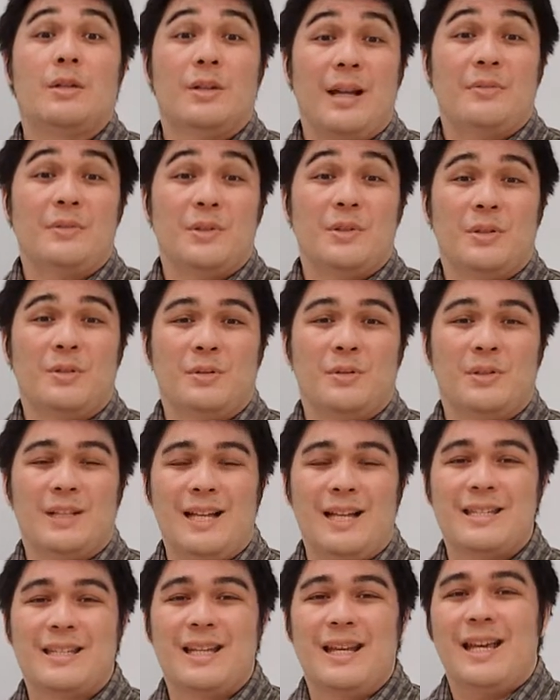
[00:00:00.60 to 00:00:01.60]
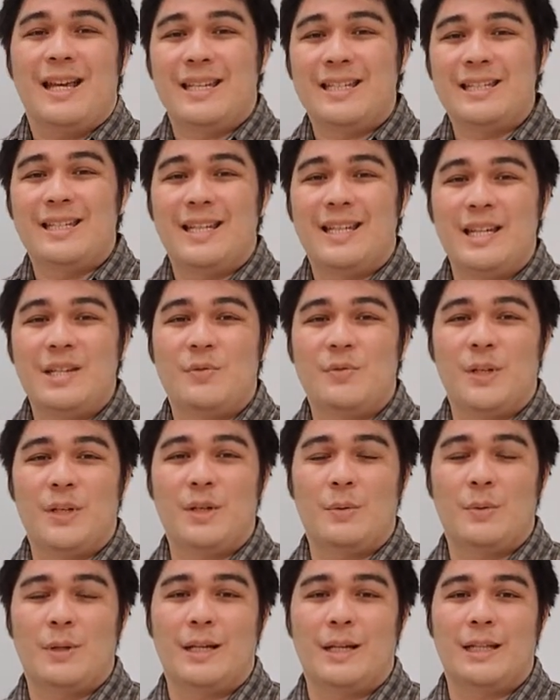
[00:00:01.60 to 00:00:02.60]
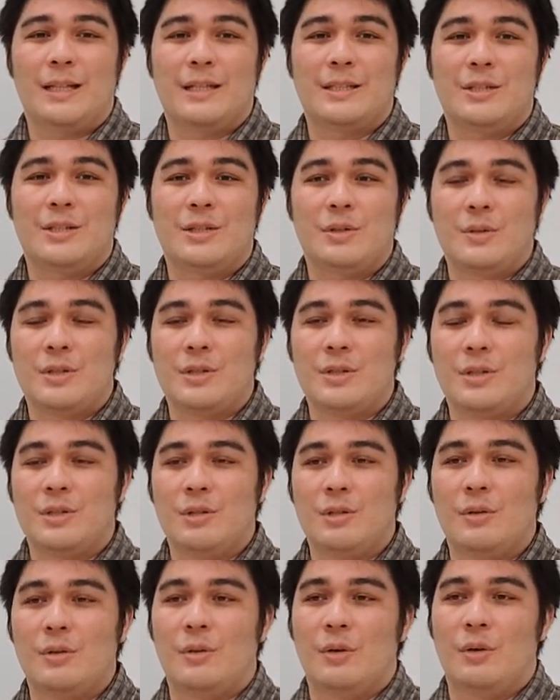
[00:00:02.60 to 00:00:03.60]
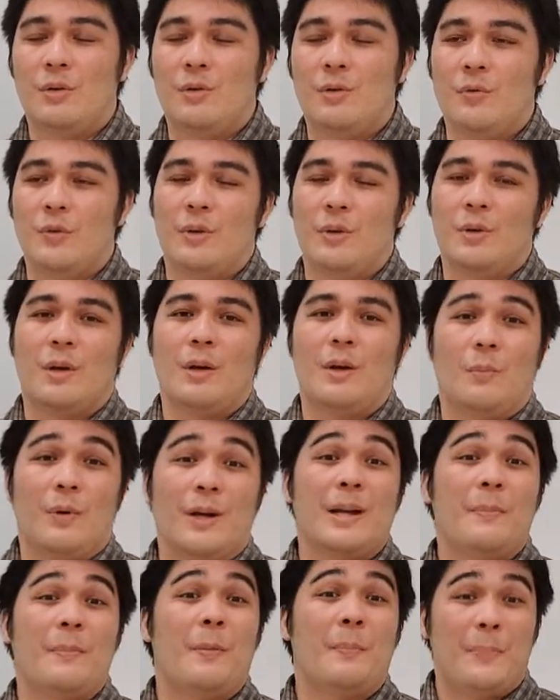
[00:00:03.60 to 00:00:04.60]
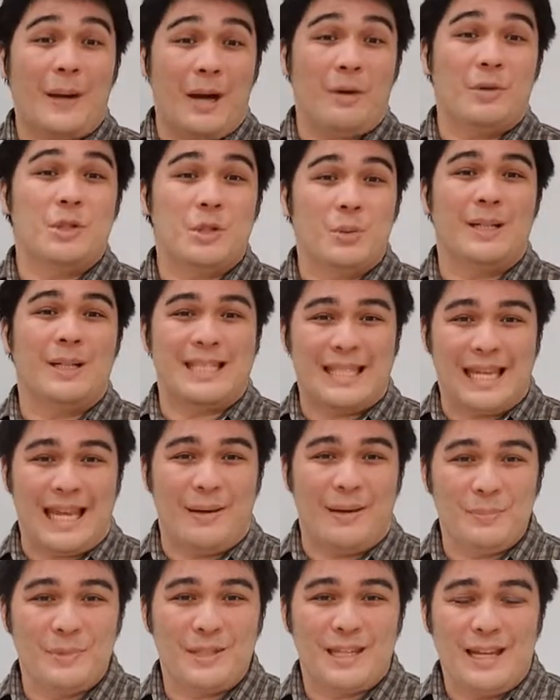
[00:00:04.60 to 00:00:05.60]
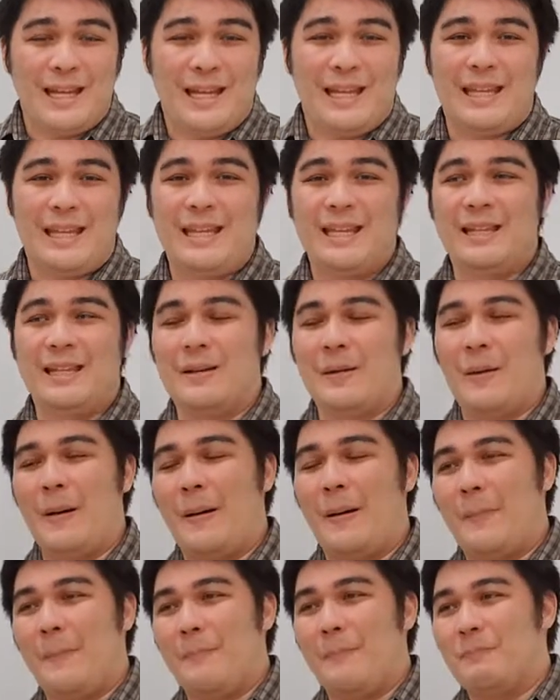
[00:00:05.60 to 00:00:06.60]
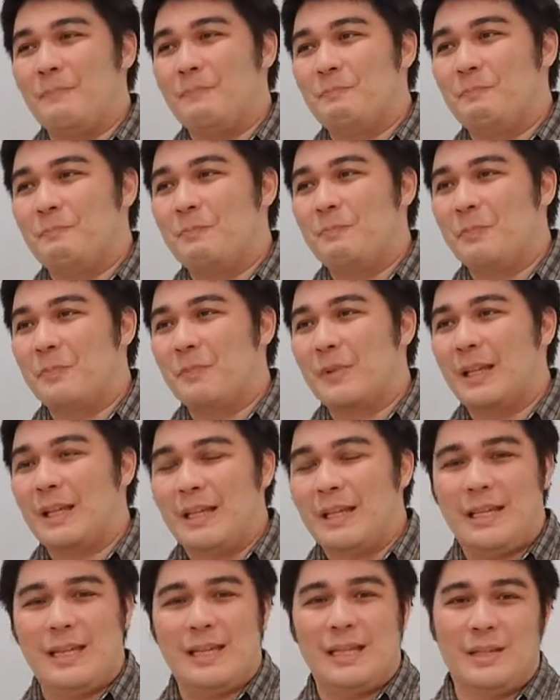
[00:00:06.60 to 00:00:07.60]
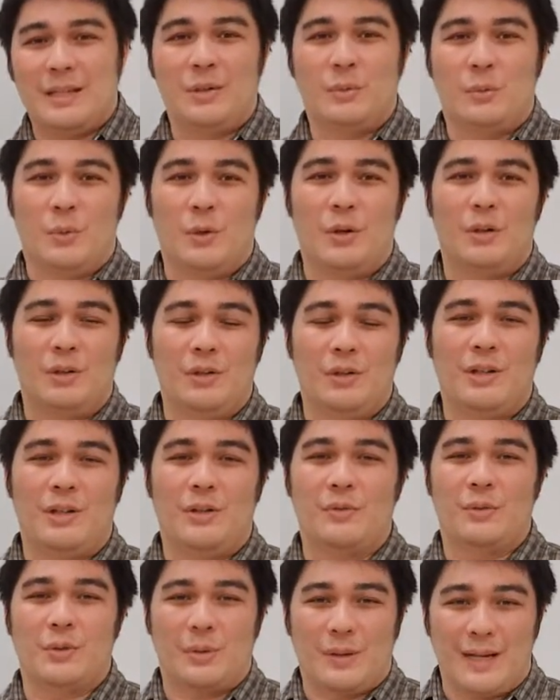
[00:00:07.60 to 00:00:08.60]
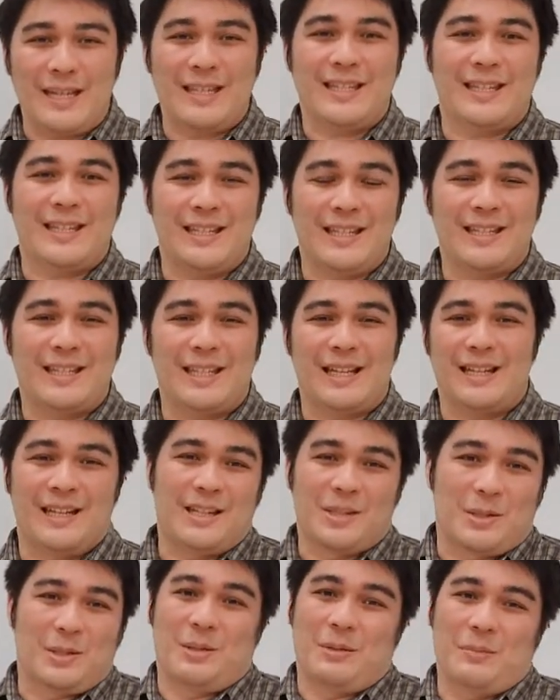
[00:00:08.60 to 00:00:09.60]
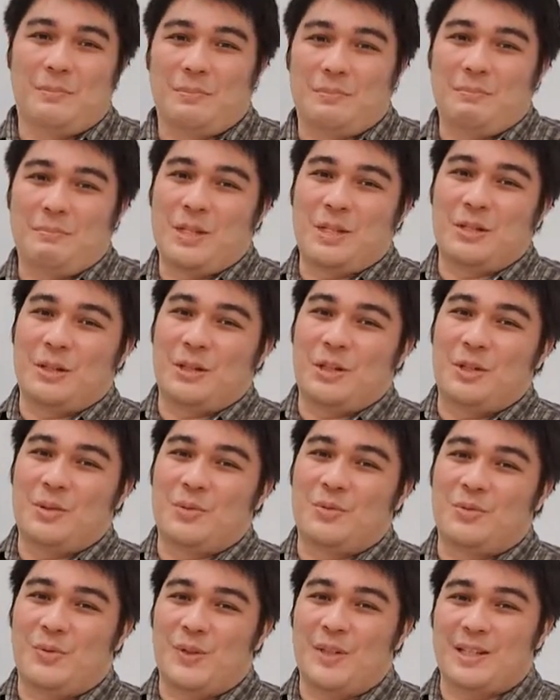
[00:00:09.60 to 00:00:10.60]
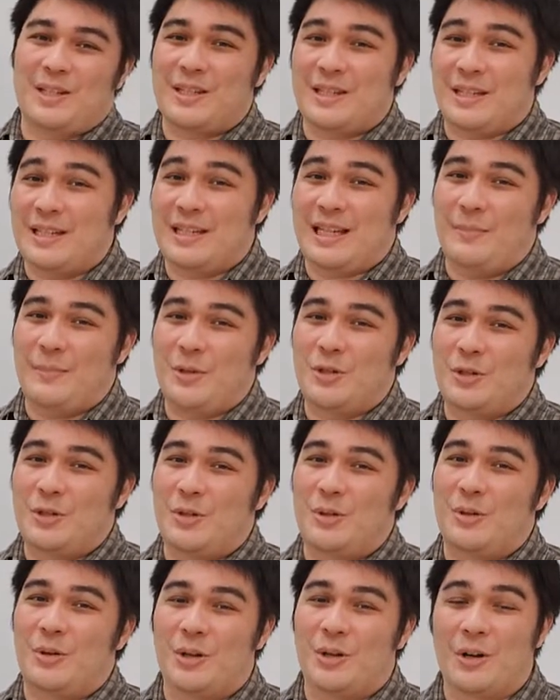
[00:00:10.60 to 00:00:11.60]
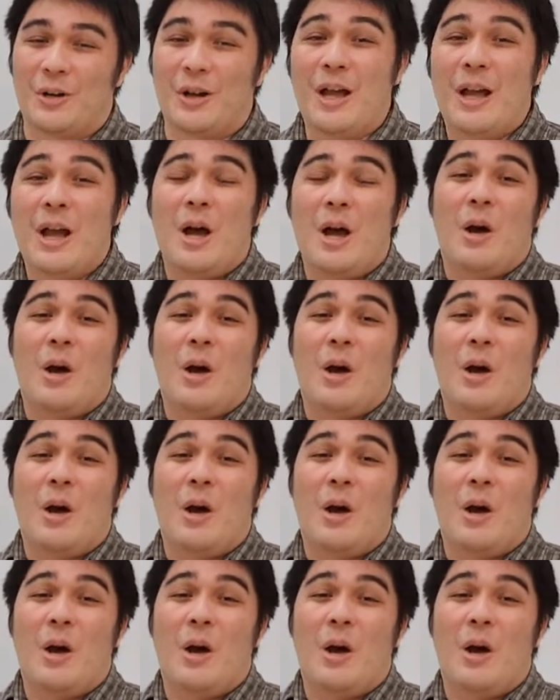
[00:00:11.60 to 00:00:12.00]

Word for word: Good afternoon, class. In today's video, what I'd like to do is to go over what I'm about to attempt in, um, in the world of craziness that is Mr. Achiu's Physics and Chemistry Corner.